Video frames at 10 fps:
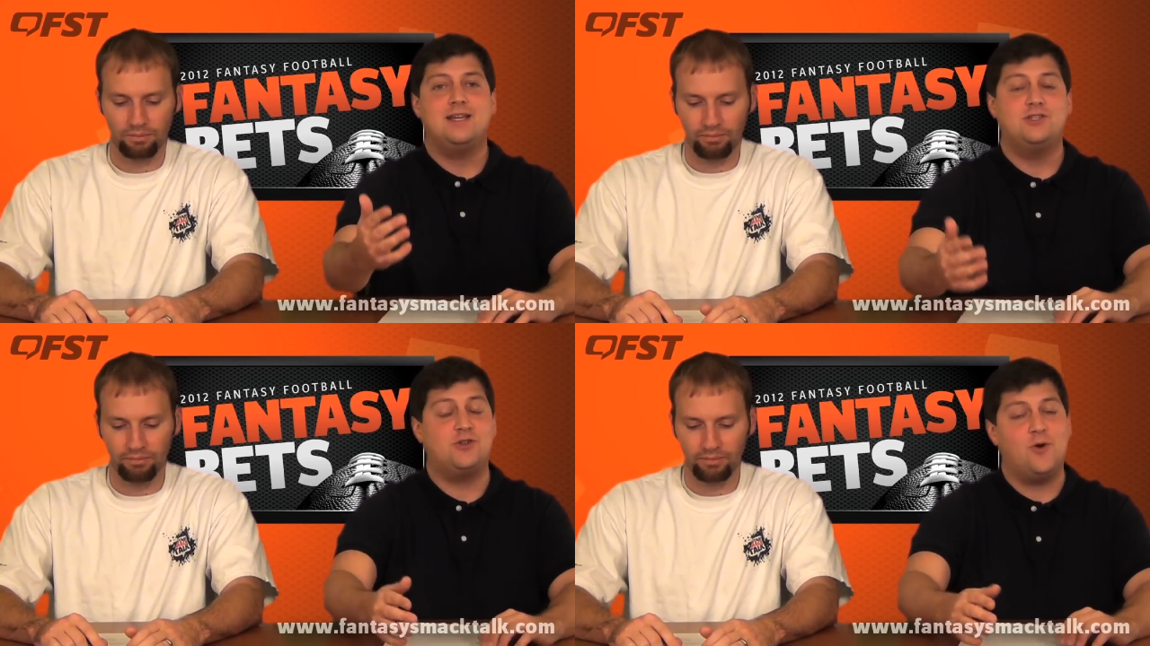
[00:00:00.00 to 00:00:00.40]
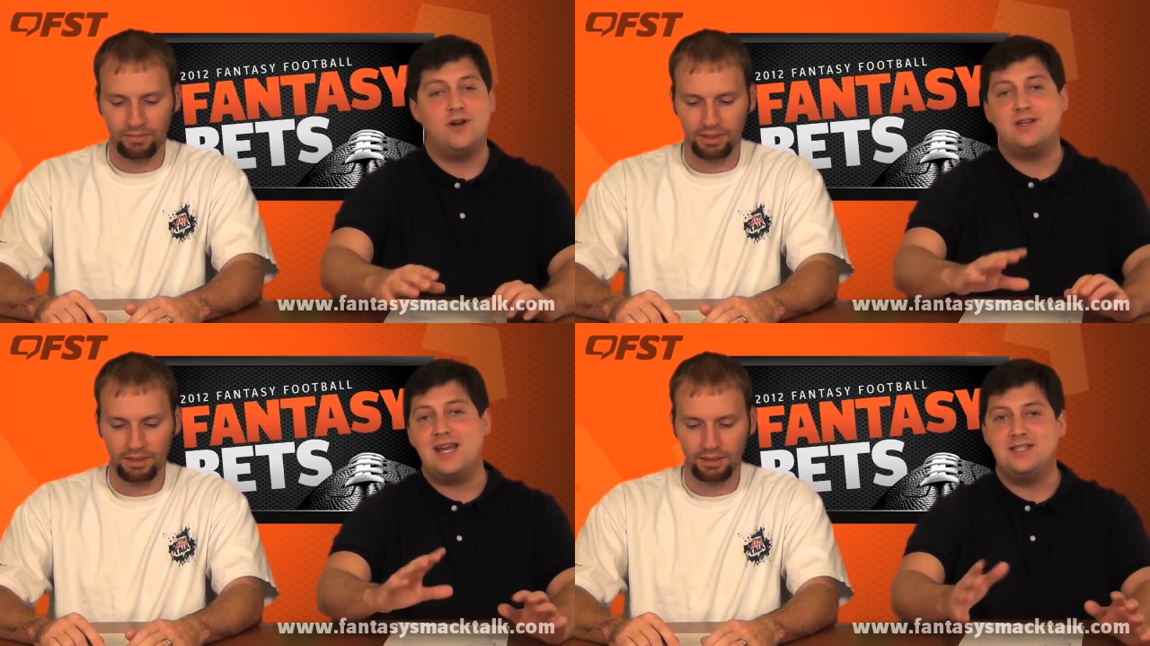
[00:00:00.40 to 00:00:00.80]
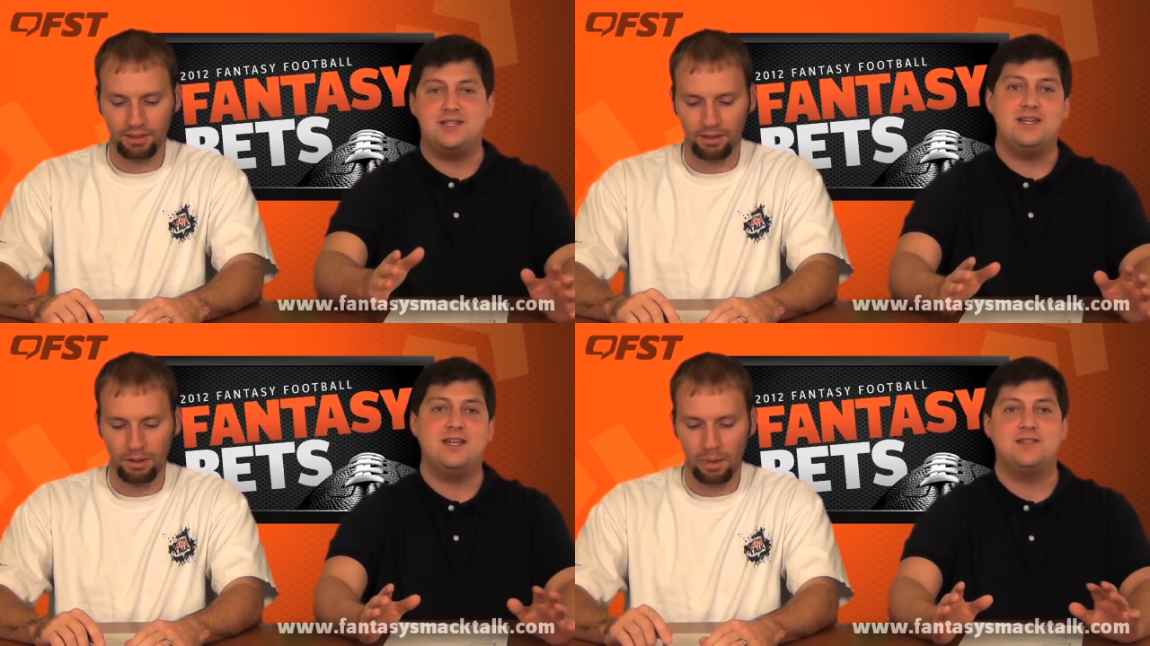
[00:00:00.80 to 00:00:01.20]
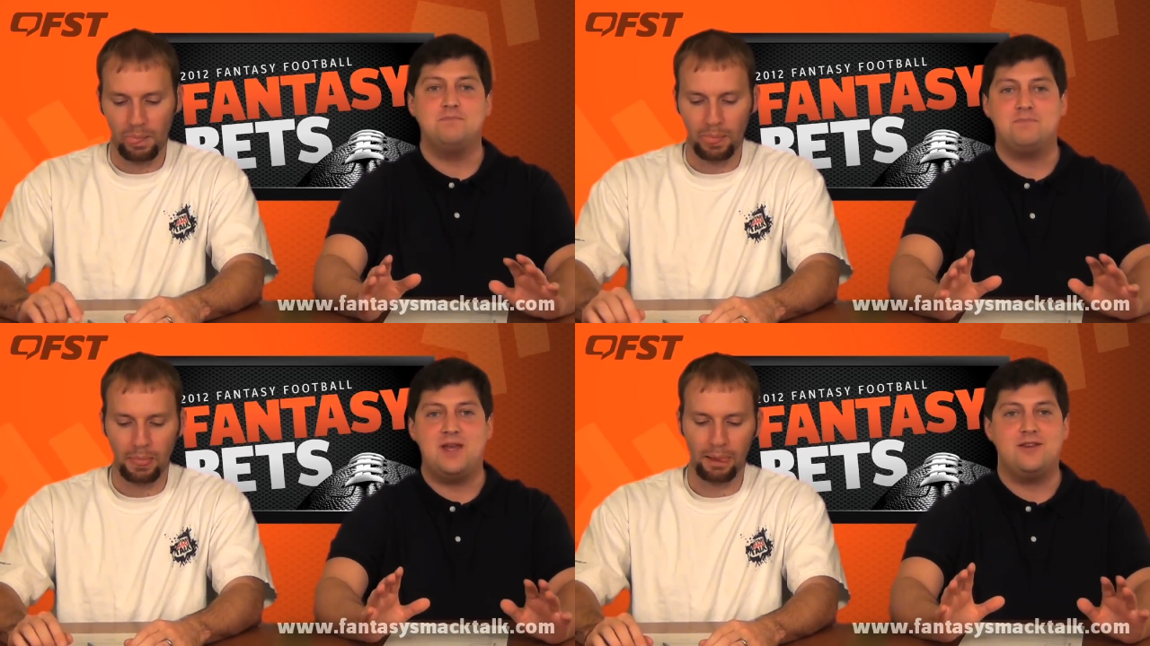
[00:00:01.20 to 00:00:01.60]
Speaker 1: Sure, Kansas City
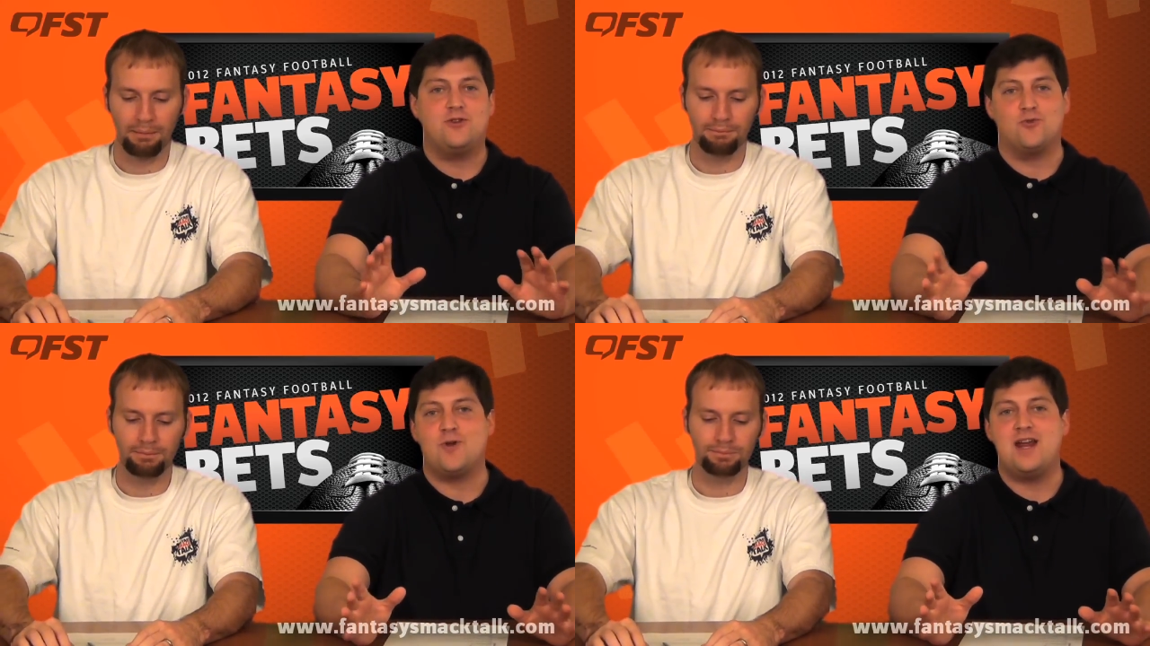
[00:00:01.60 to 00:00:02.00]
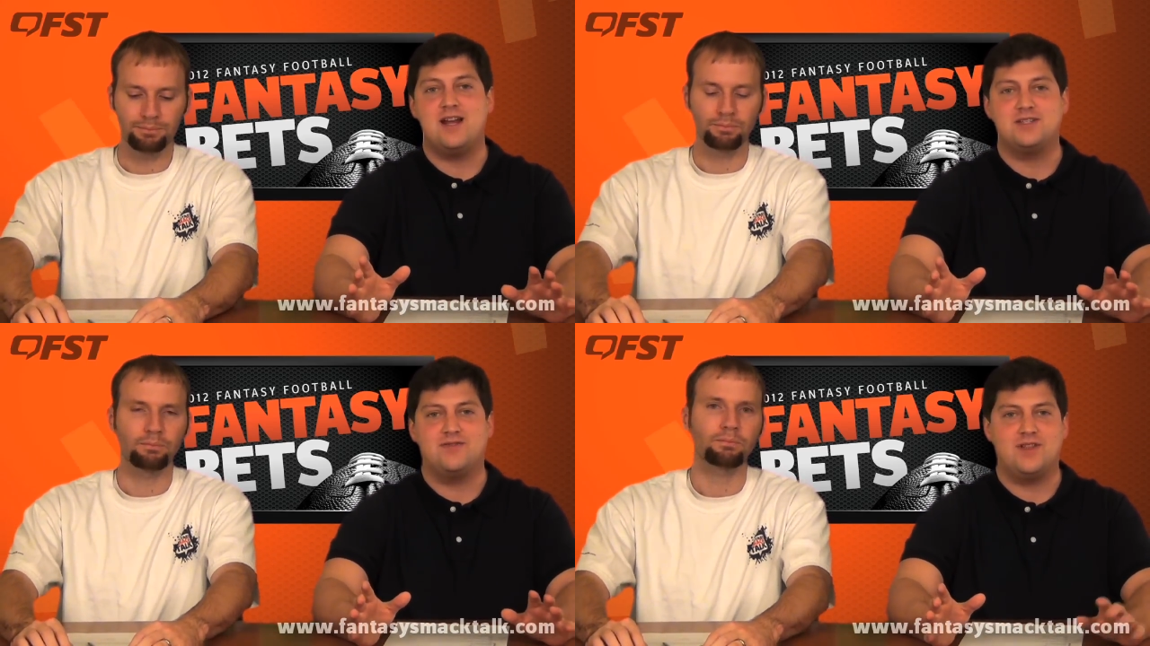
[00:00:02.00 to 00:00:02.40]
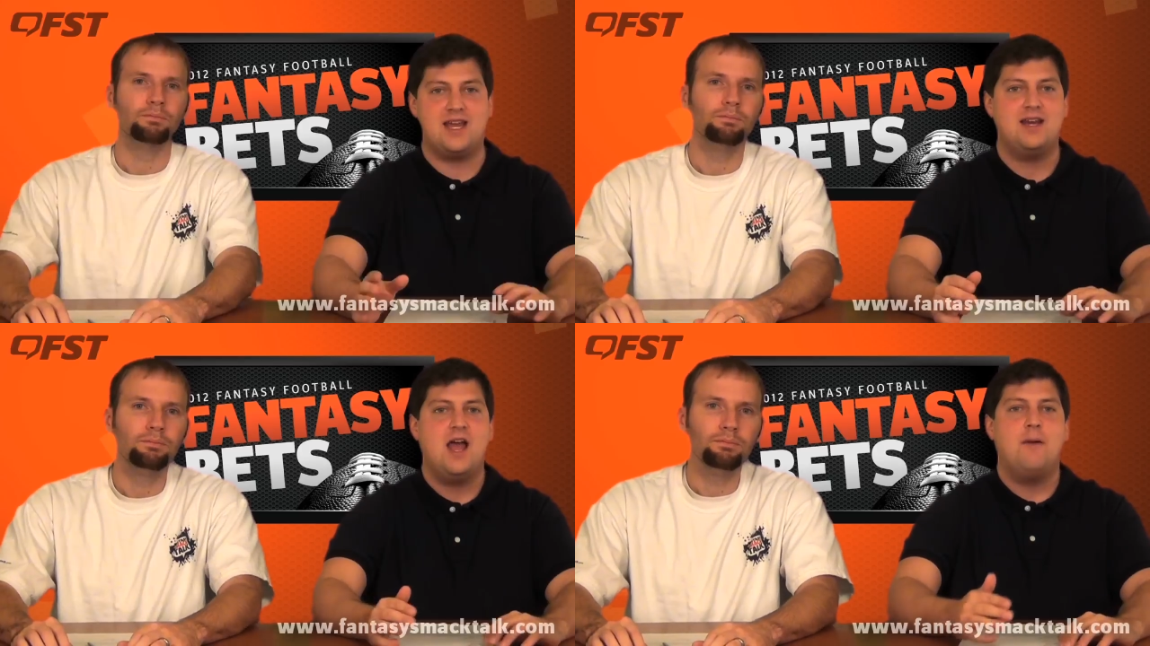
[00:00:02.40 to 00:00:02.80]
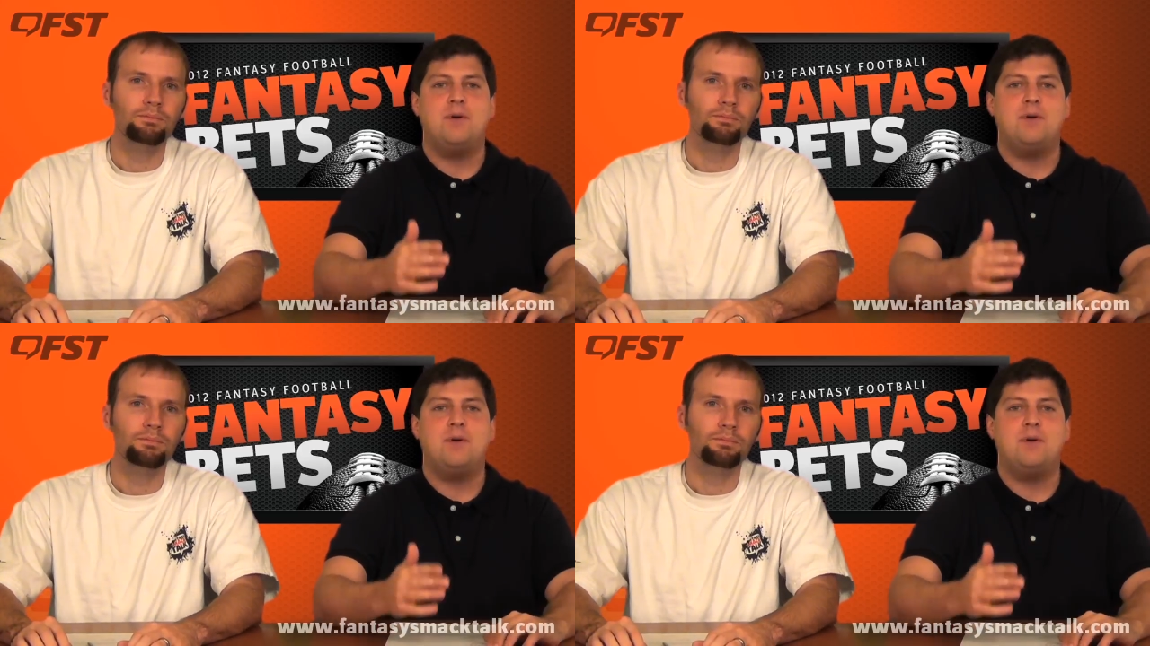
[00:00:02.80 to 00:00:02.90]
hasn't been great as of late,